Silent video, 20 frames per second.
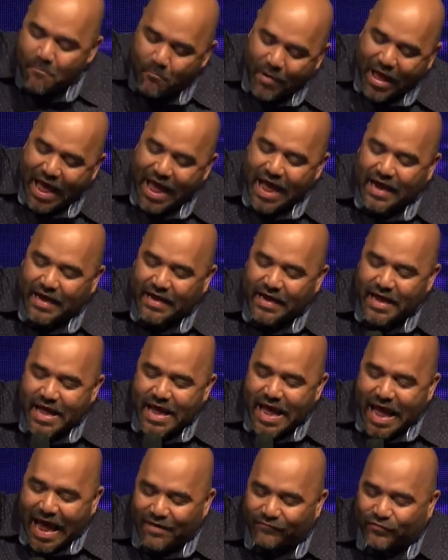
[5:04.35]
back
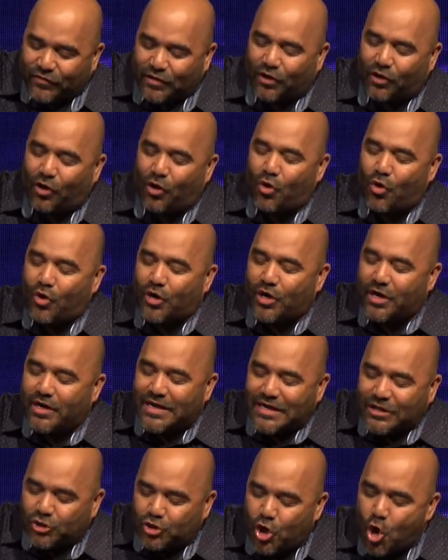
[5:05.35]
after the Lord
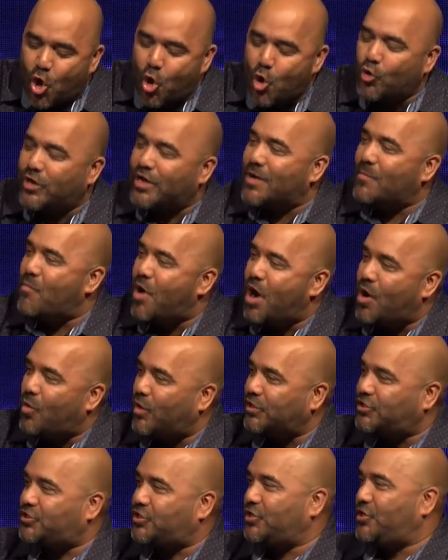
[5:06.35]
told him
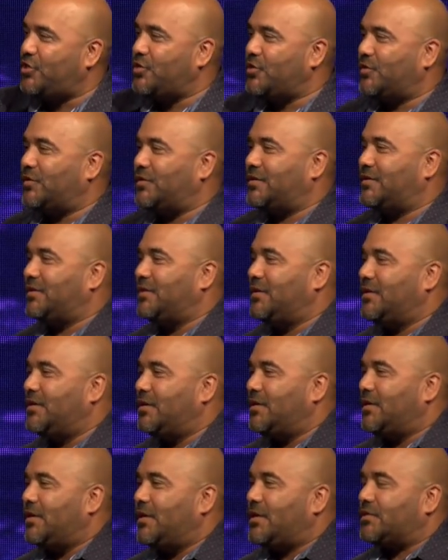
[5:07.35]
what to do.
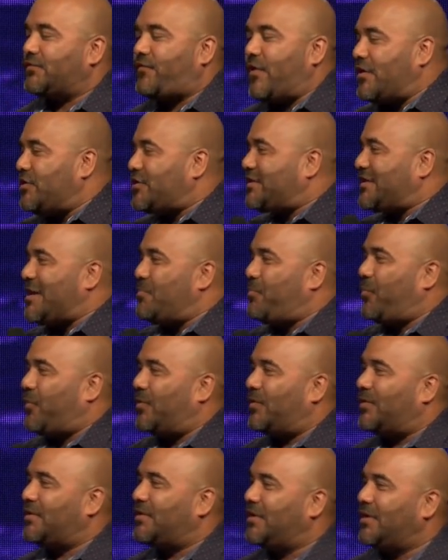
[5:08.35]
It's very simple.
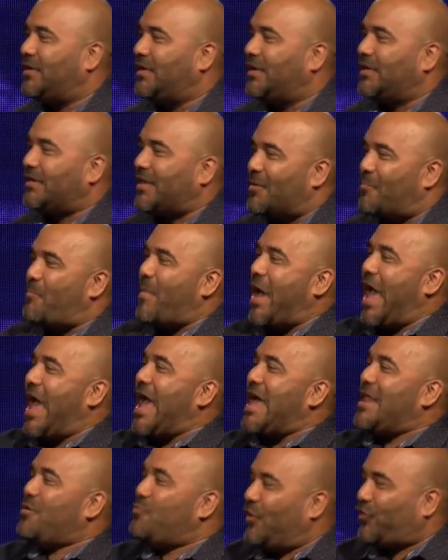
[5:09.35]
The
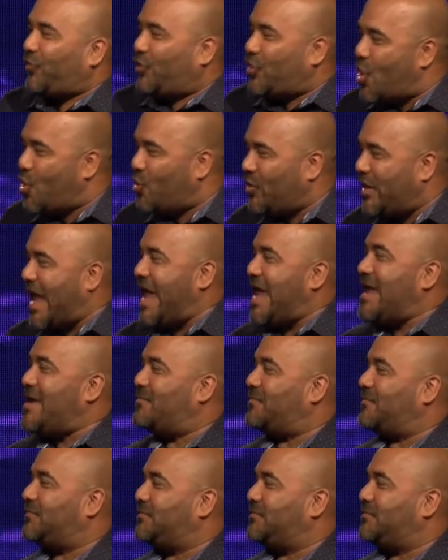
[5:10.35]
man with no name